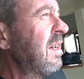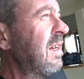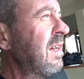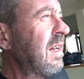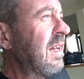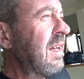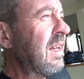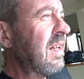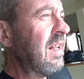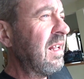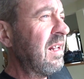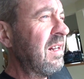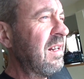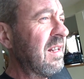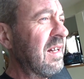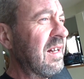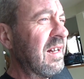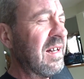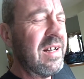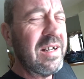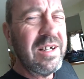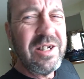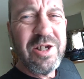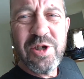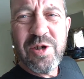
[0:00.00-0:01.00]
and
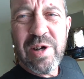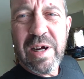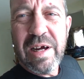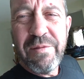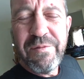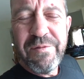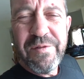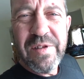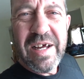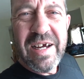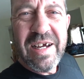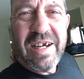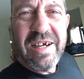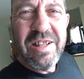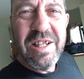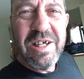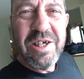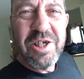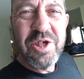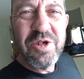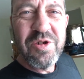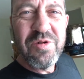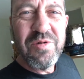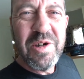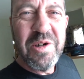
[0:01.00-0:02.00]
uh, try flying
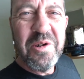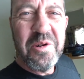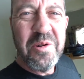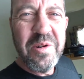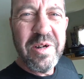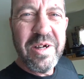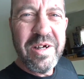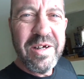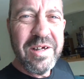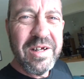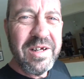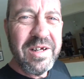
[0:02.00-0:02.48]
this drone.